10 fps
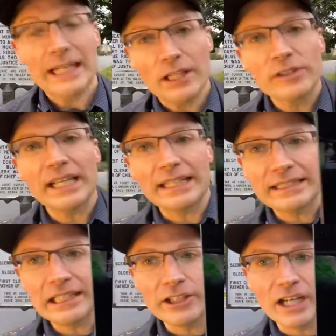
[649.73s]
It looks like it's
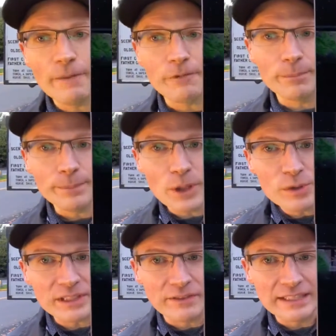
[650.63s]
clearing up from
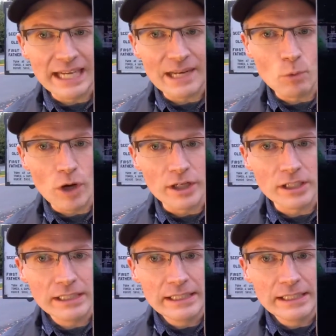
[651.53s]
most of the tide water.